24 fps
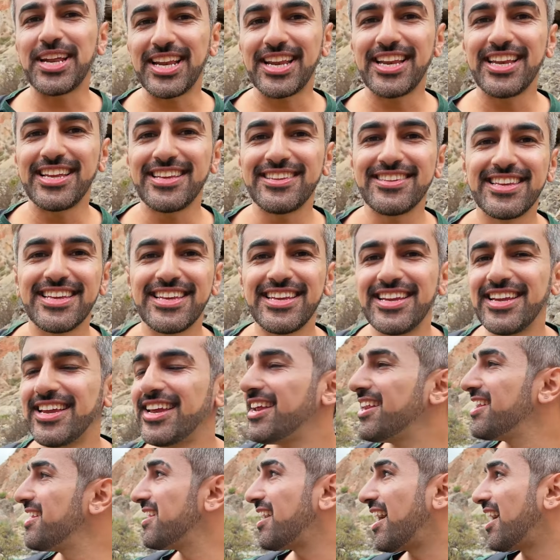an easy,
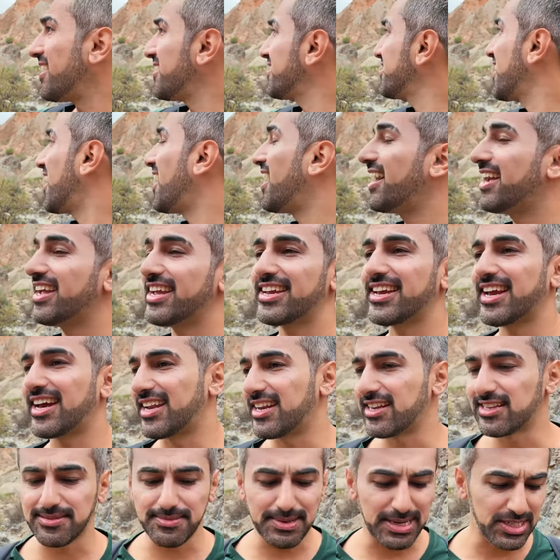nice hike, and
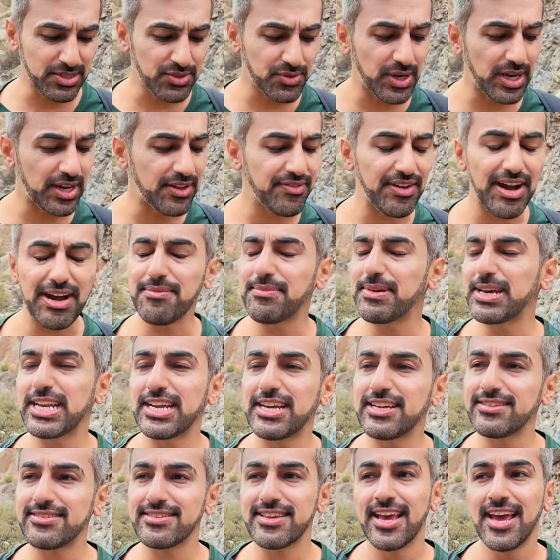it's about twenty-five
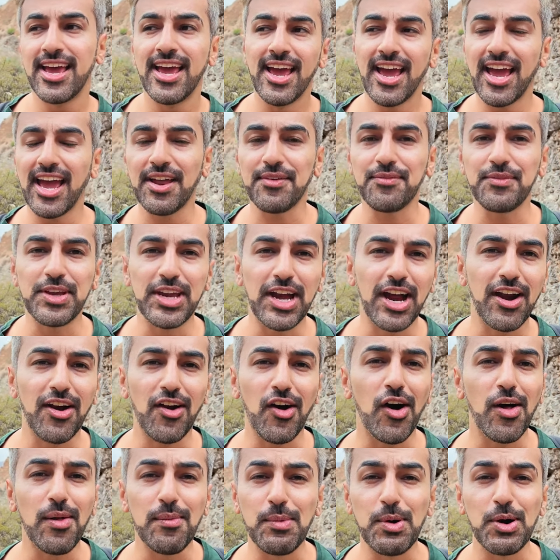minutes, and we are
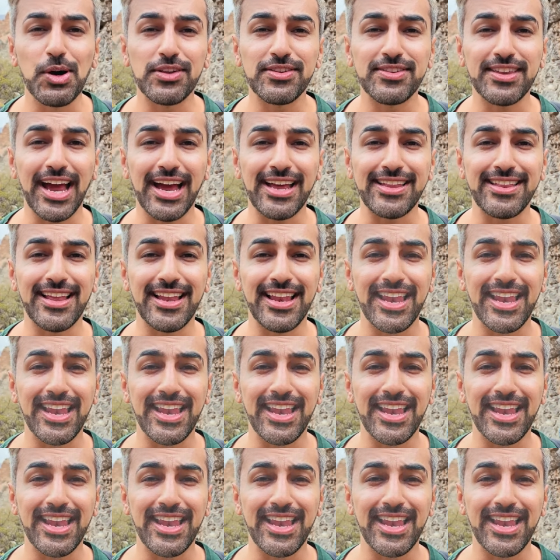almost at the